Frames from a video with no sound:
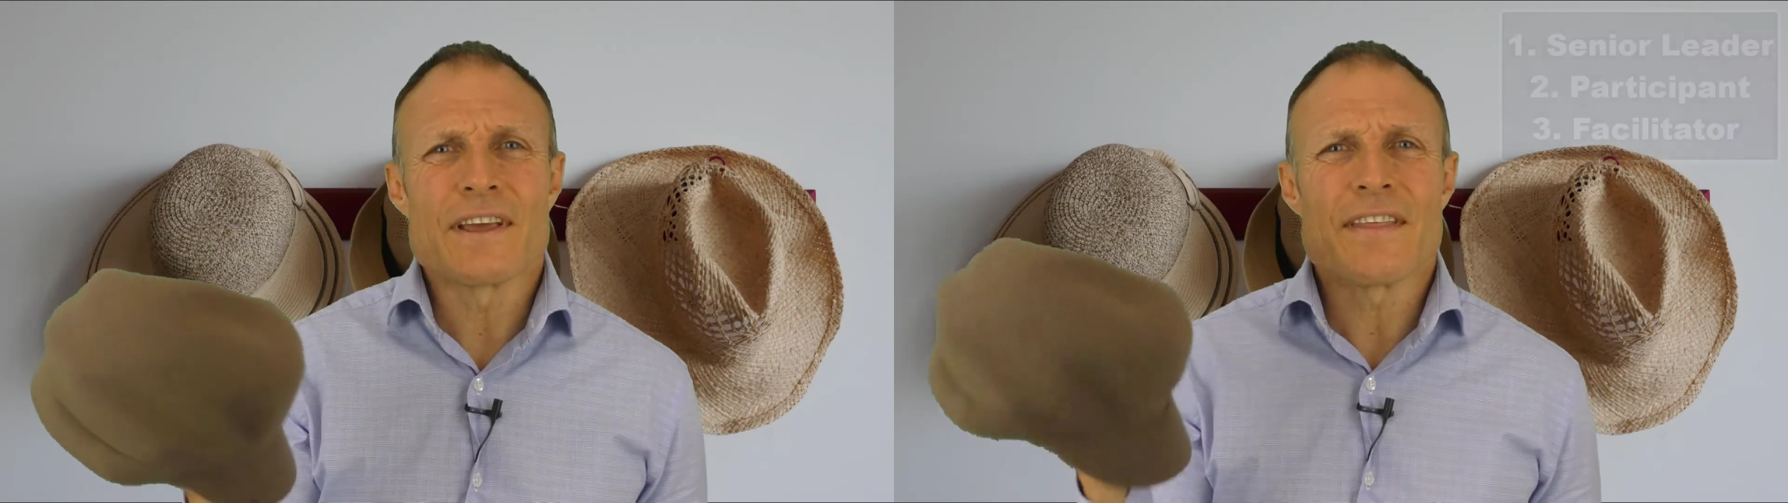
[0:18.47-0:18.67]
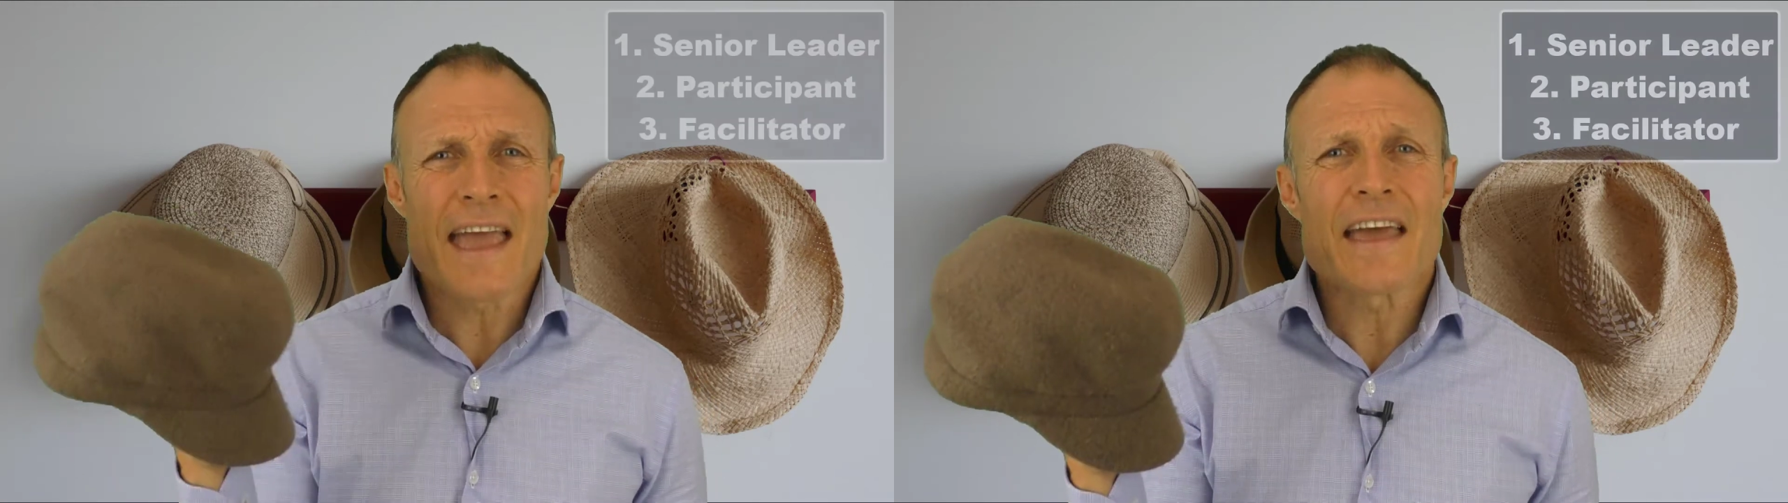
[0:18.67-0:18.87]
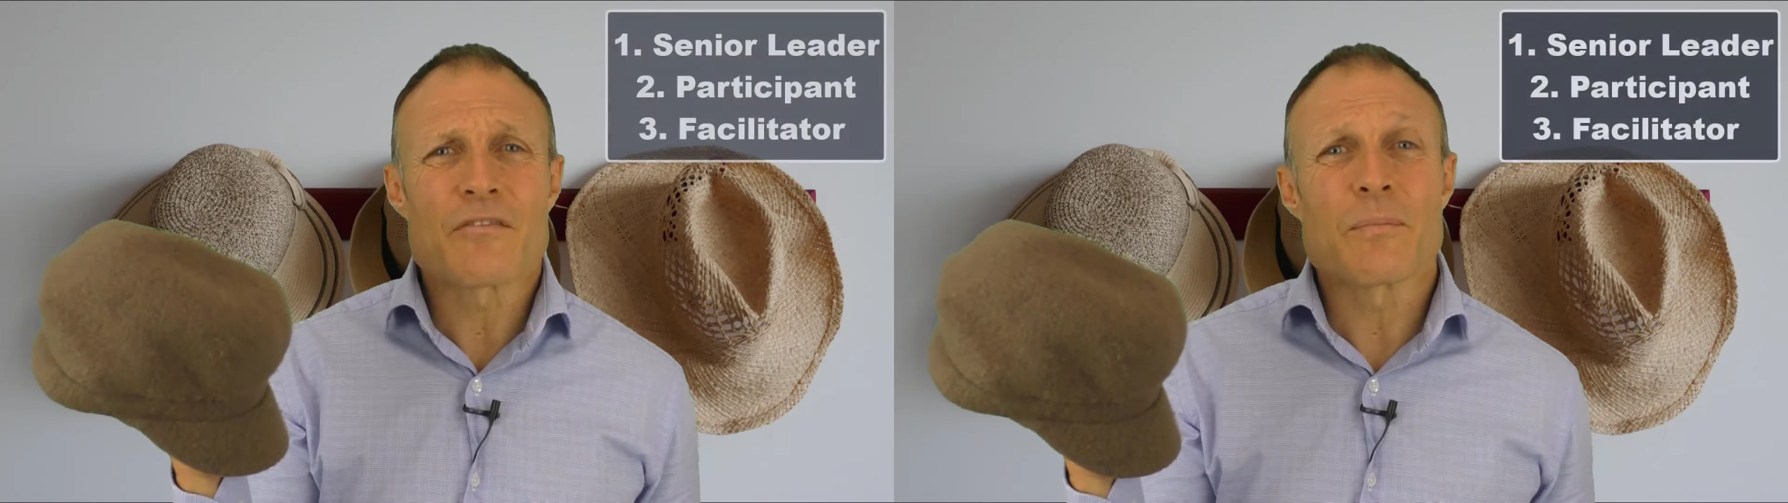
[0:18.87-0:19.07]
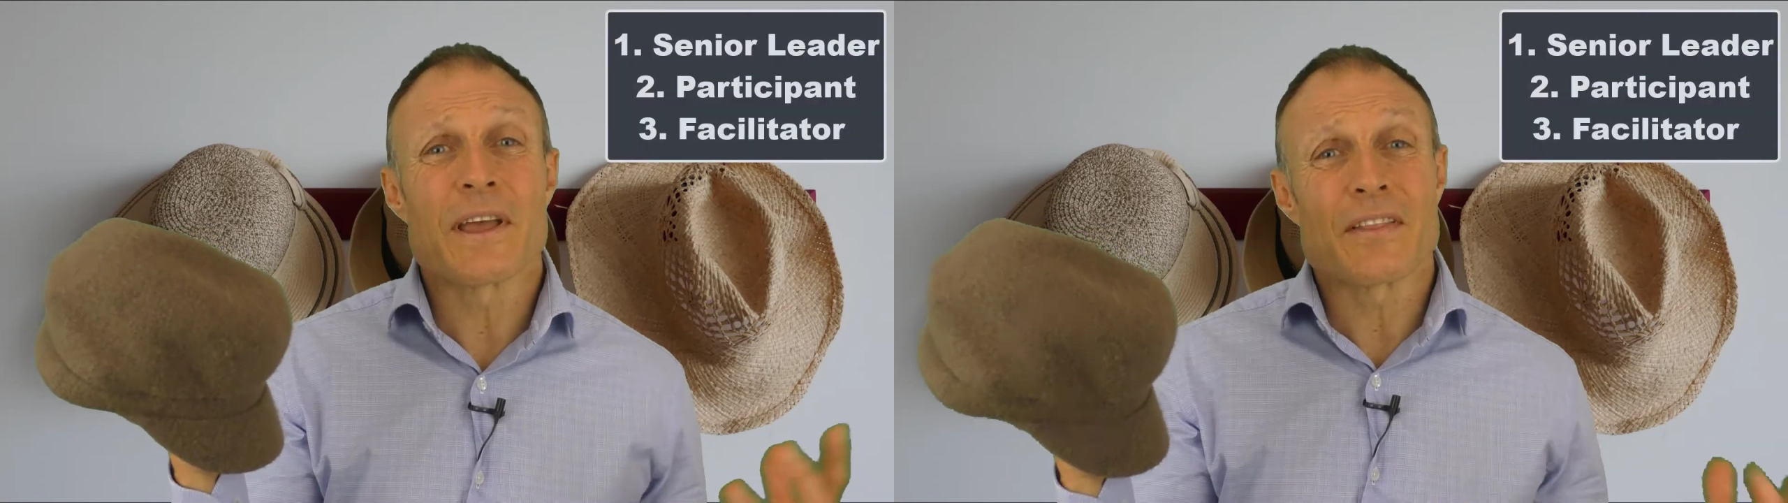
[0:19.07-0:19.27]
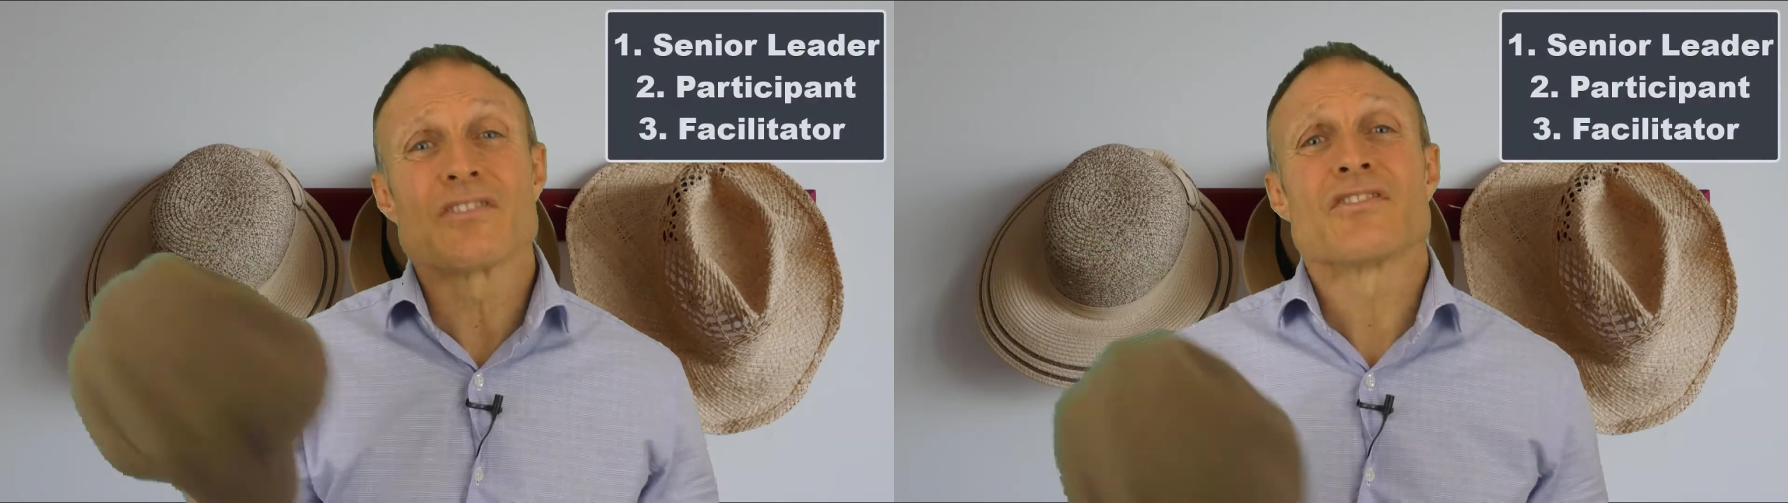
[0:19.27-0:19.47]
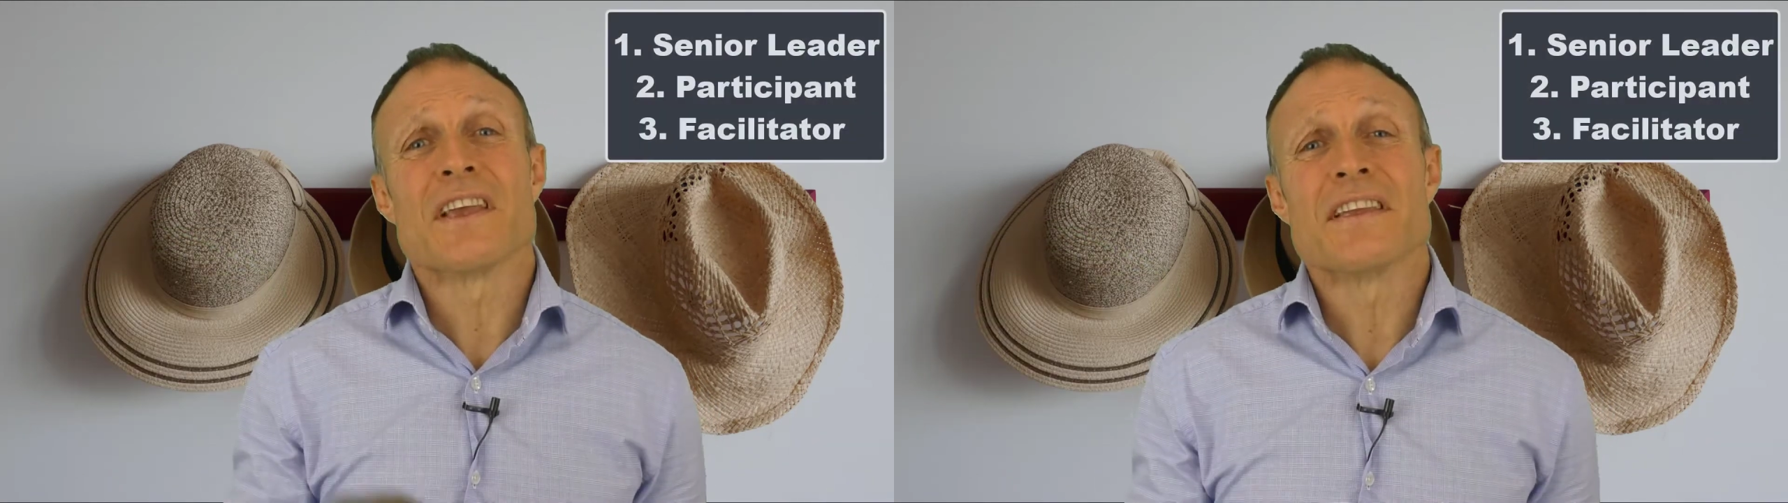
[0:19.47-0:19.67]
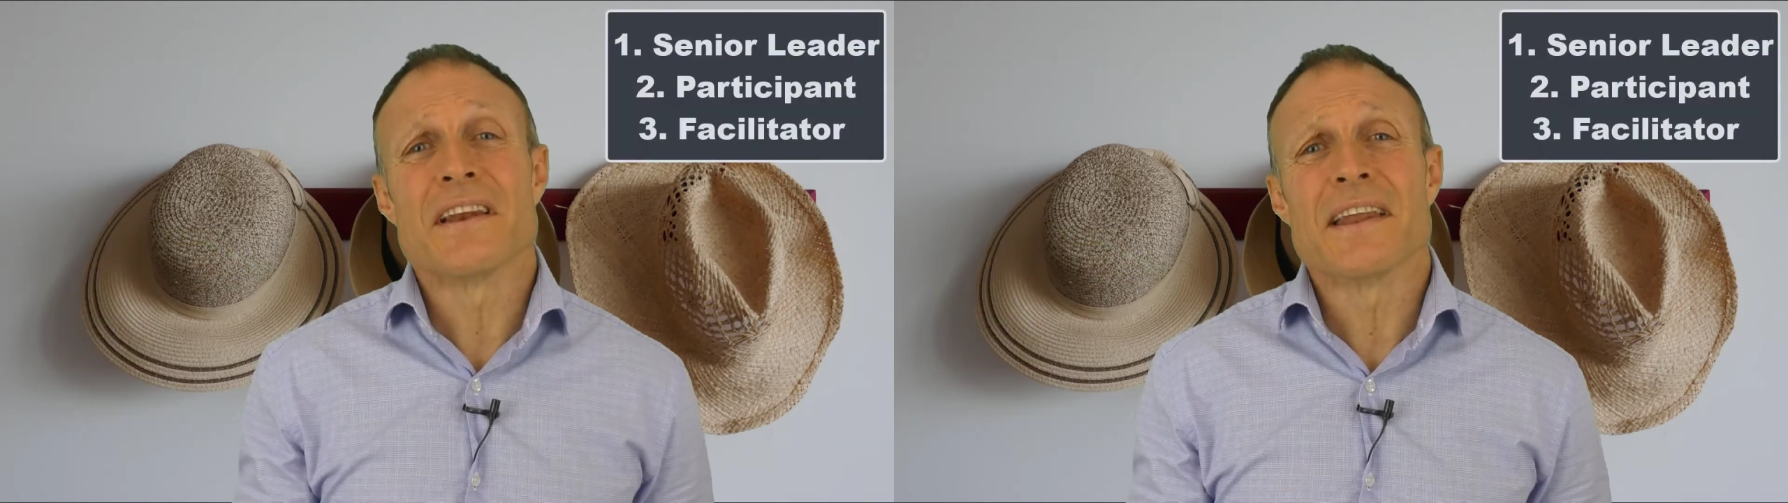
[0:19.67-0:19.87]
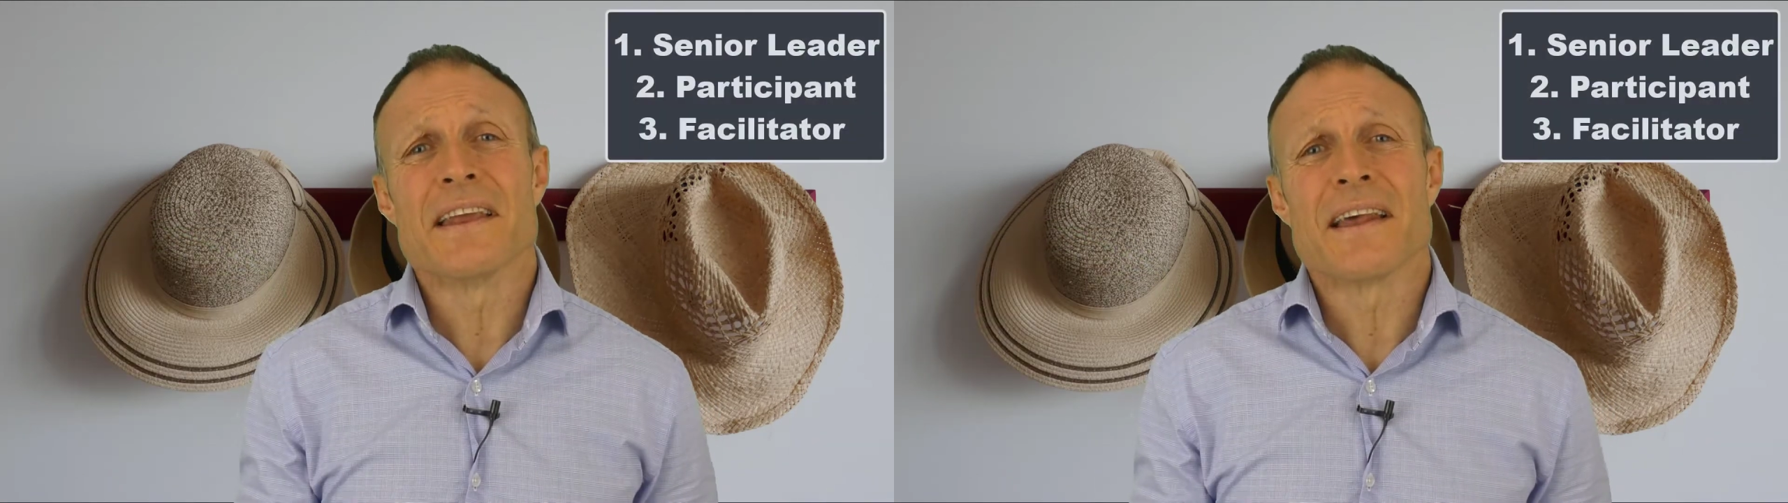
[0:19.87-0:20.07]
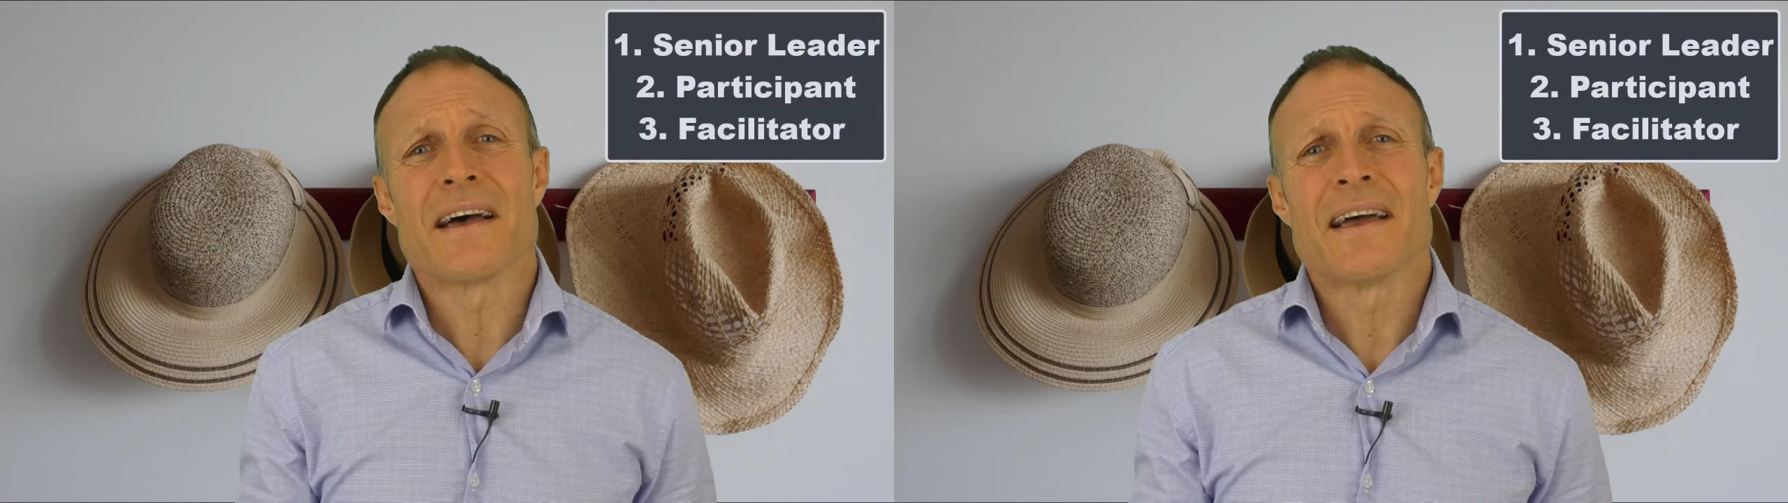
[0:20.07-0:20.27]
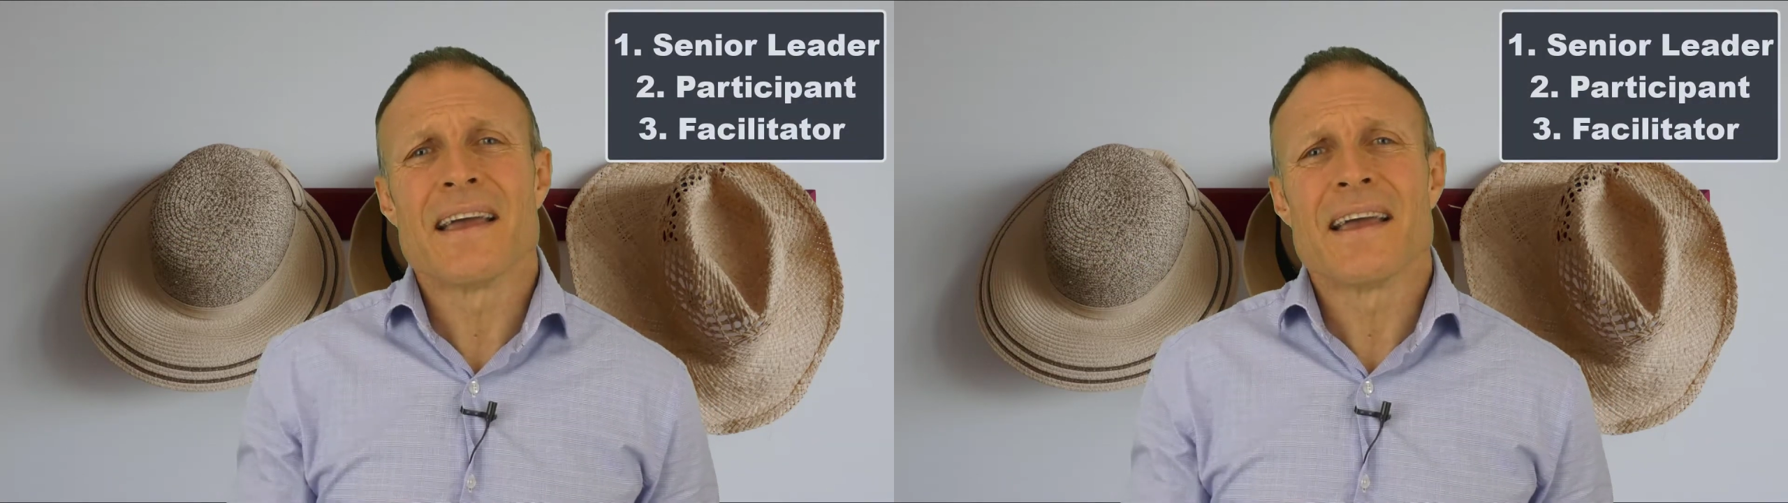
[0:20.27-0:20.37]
the hat of being the senior leader.